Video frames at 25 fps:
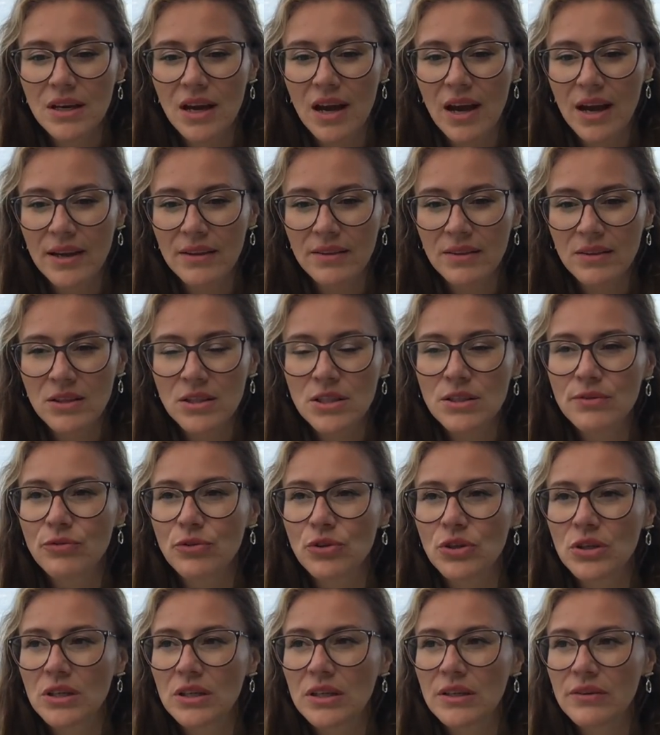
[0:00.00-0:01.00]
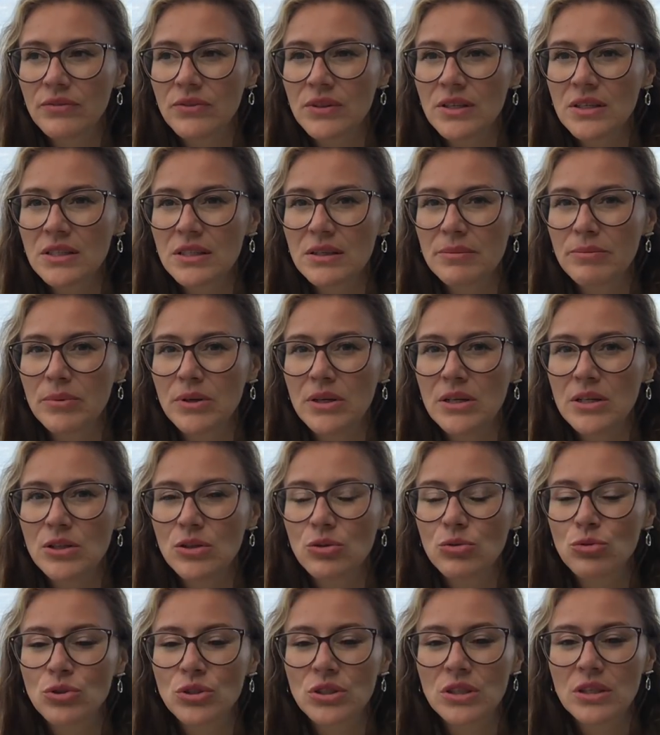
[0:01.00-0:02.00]
kindness, forgiveness, ability
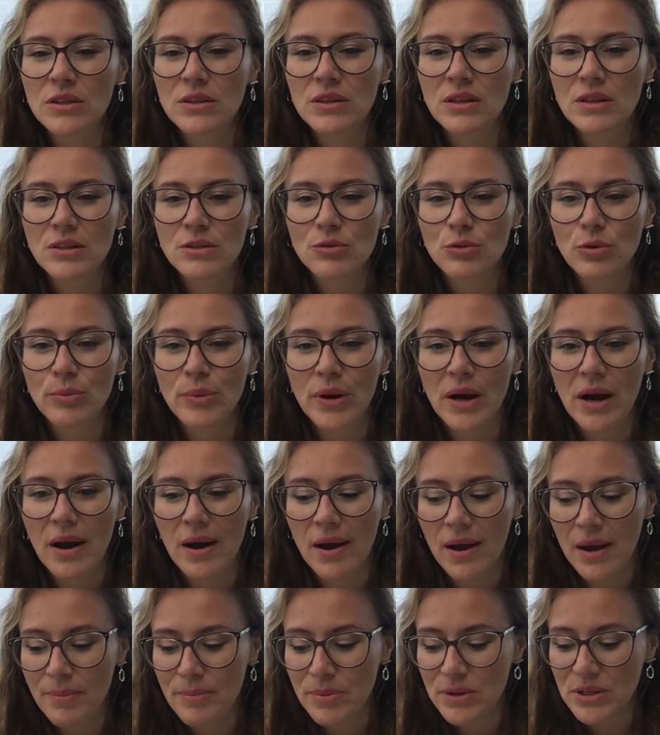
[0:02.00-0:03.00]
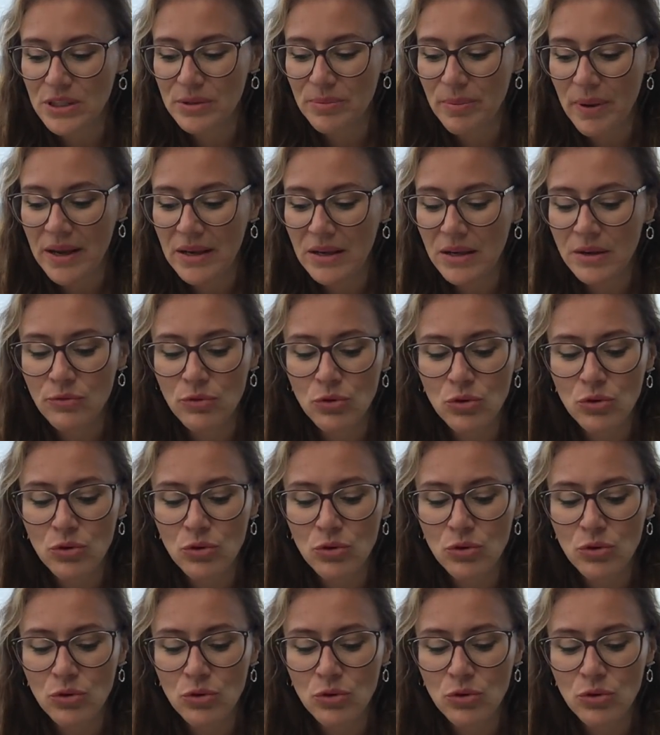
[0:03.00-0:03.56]
to see things from a higher perspective,